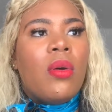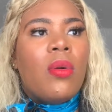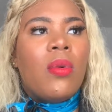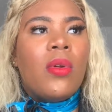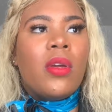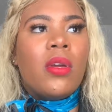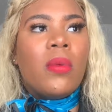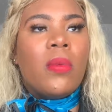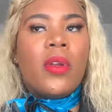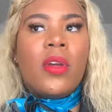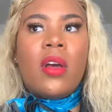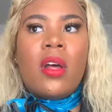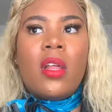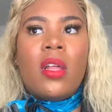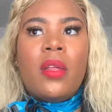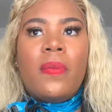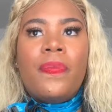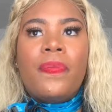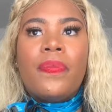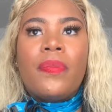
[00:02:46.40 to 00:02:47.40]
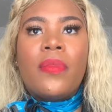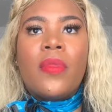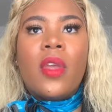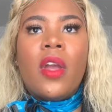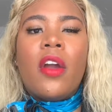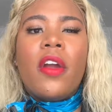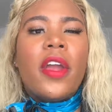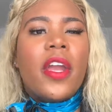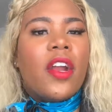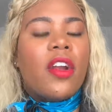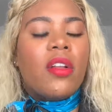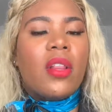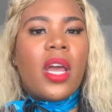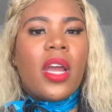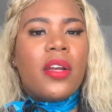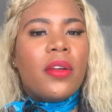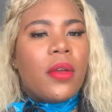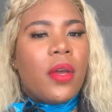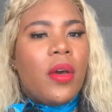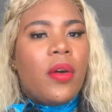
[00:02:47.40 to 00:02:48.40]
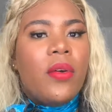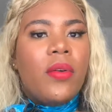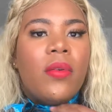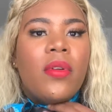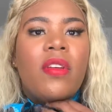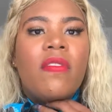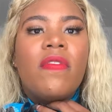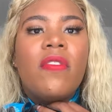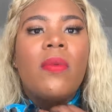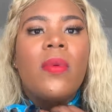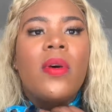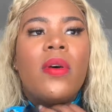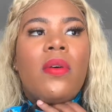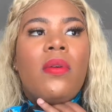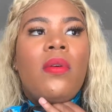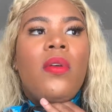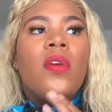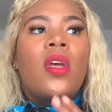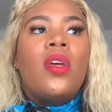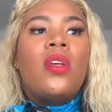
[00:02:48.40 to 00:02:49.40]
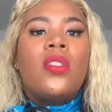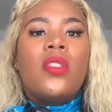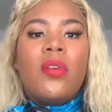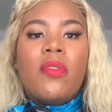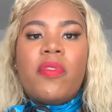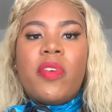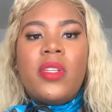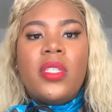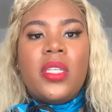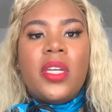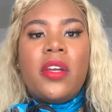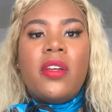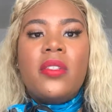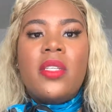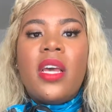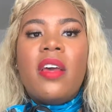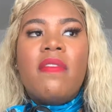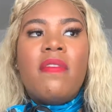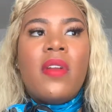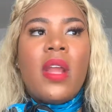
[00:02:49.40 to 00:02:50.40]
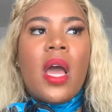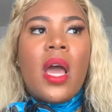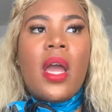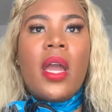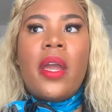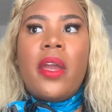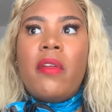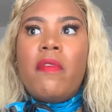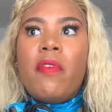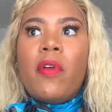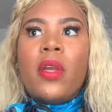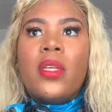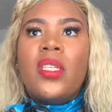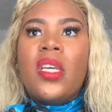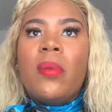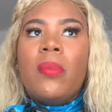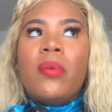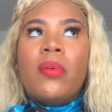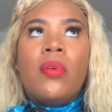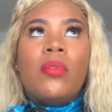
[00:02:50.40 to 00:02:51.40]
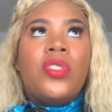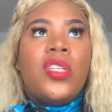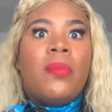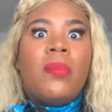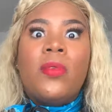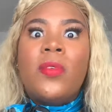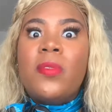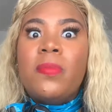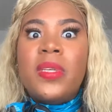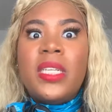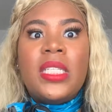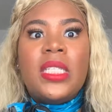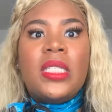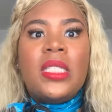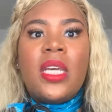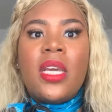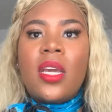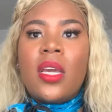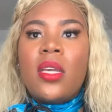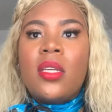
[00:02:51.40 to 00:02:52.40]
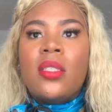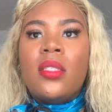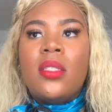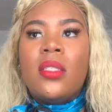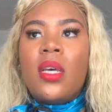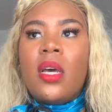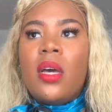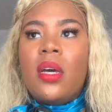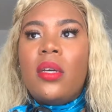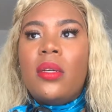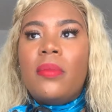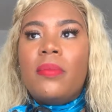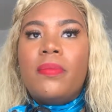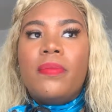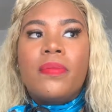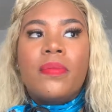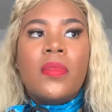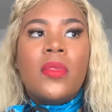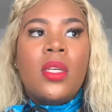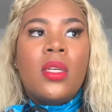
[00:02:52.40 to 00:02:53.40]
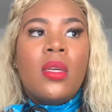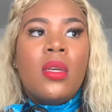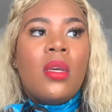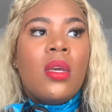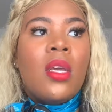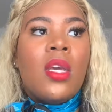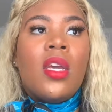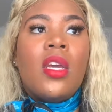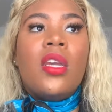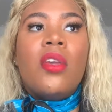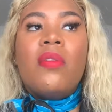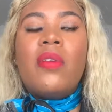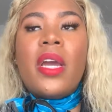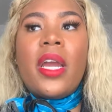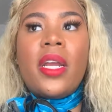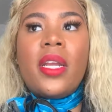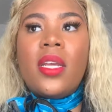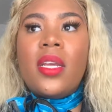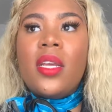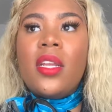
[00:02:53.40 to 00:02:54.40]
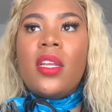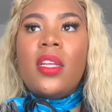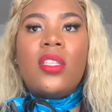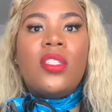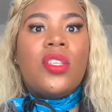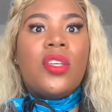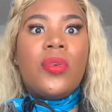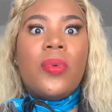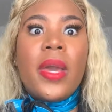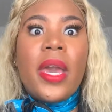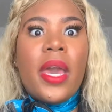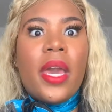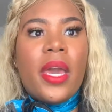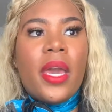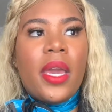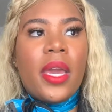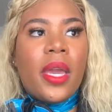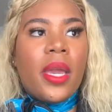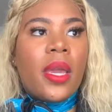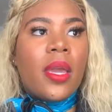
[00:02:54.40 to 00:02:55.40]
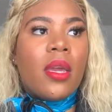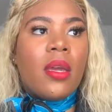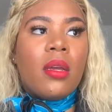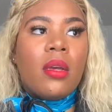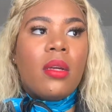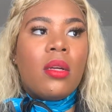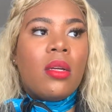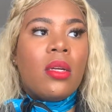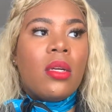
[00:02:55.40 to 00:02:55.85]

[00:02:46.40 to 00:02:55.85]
what do you call it? Our airline code, if you will. So Frontier's F9, for example, JetBlue's B6, United is UA.